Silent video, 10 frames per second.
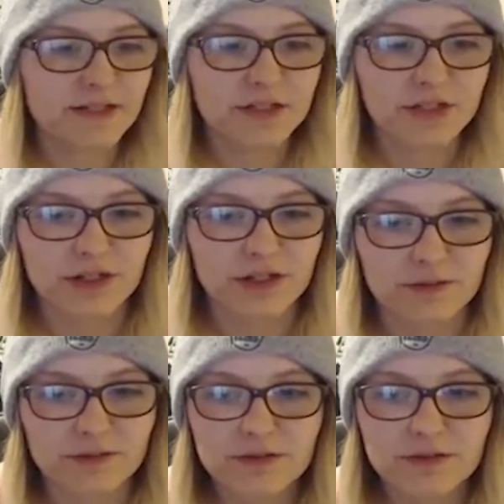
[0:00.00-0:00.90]
you
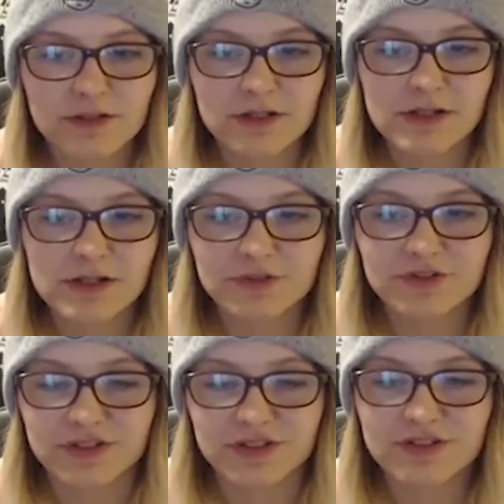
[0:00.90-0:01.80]
know,
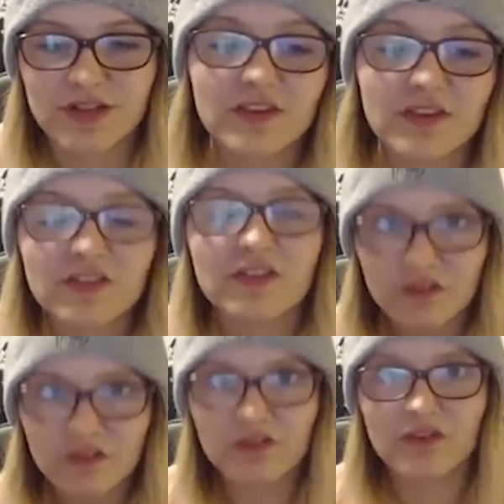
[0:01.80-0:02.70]
just, and this
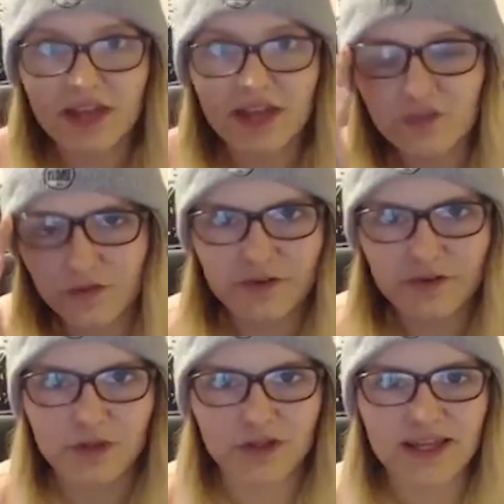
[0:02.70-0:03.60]
is just the case for
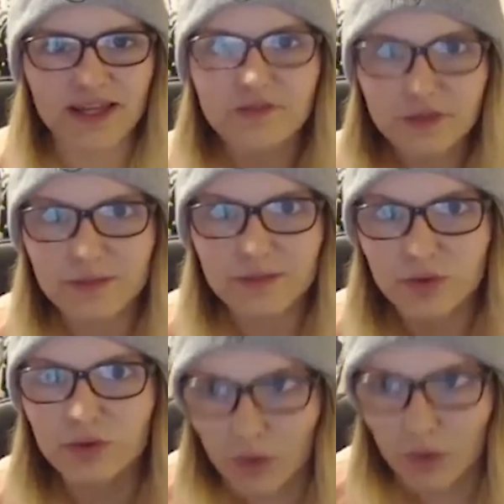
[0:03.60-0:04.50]
everyone, like even people
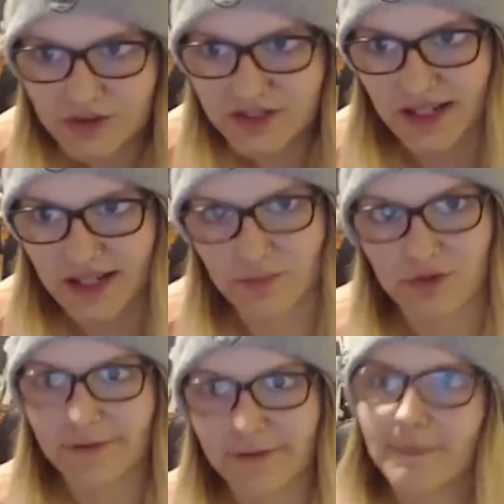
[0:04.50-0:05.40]
who want to
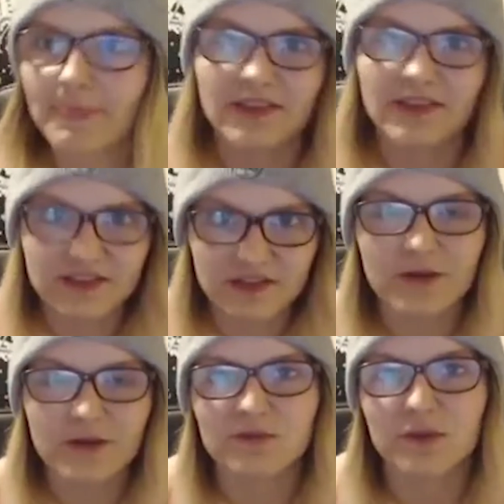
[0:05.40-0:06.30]
collaborate. I think
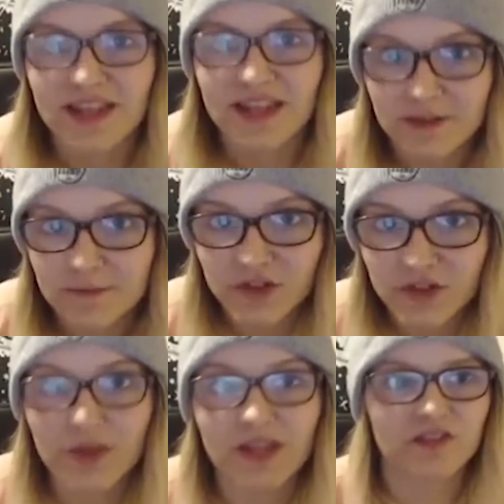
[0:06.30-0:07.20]
sometimes when they end up
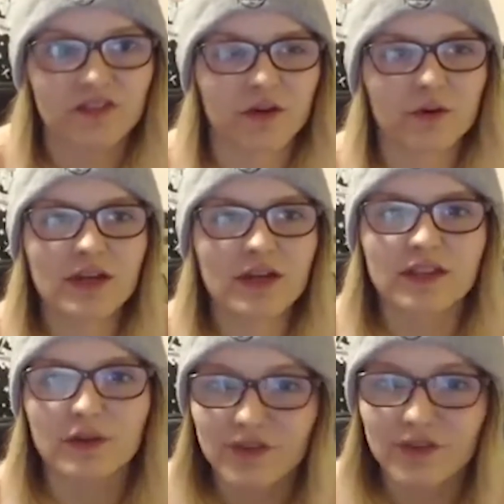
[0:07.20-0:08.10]
doing so,
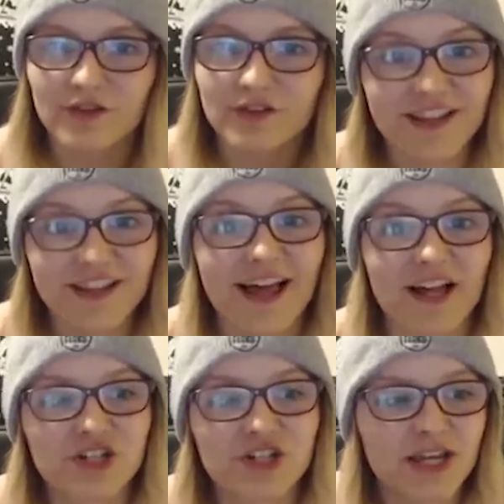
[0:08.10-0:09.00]
there is a
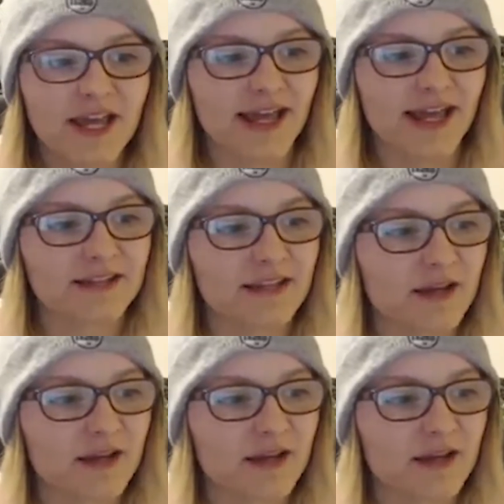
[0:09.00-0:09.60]
clash, and